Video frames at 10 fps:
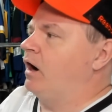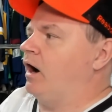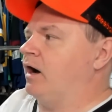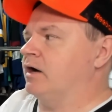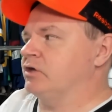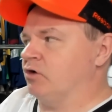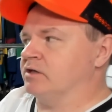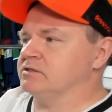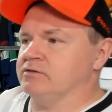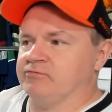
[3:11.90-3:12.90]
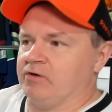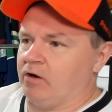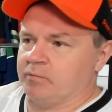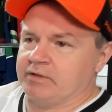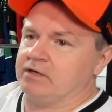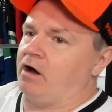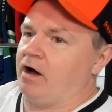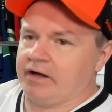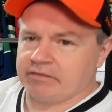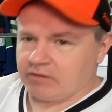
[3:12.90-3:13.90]
Uh, Jonsson-Fjällby,
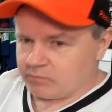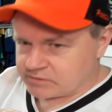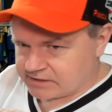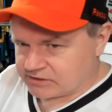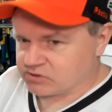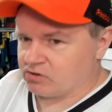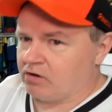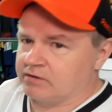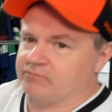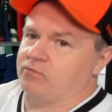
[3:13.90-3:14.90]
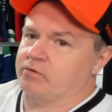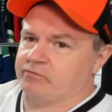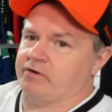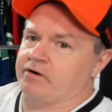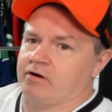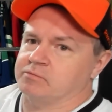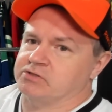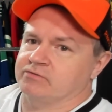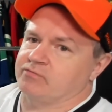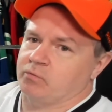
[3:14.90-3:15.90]
I thought was a solid fourth-line
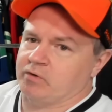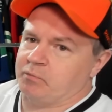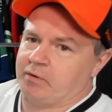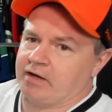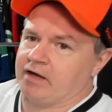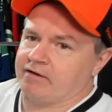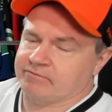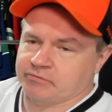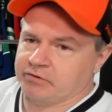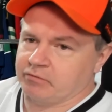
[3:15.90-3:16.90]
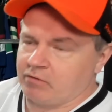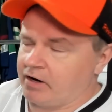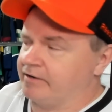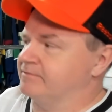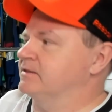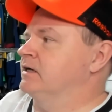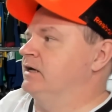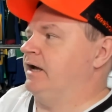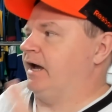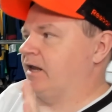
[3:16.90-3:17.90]
option for Winnipeg after he arrived,
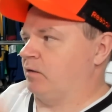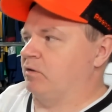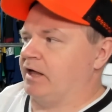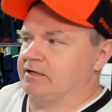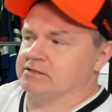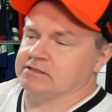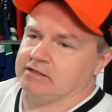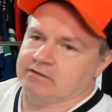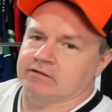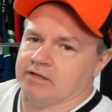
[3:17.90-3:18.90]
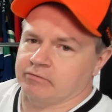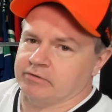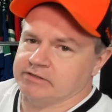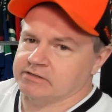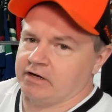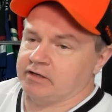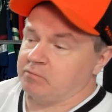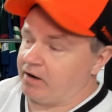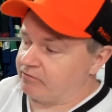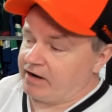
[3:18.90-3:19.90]
and I'm glad to see that they re-signed
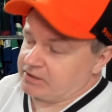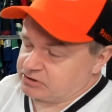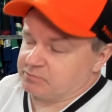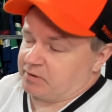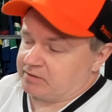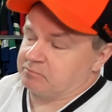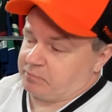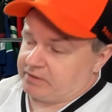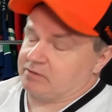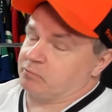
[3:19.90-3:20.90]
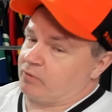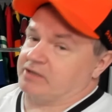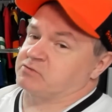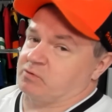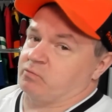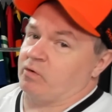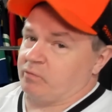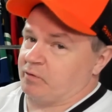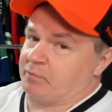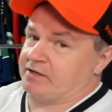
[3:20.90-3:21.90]
him. I've actually been been impressed with what
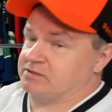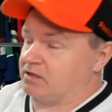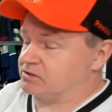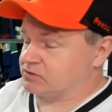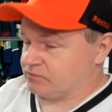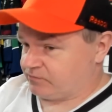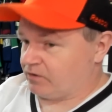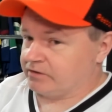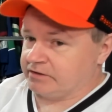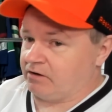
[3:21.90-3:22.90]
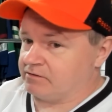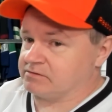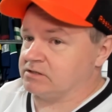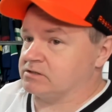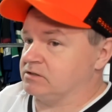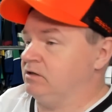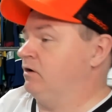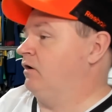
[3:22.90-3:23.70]
Winnipeg's done so far in the offseason.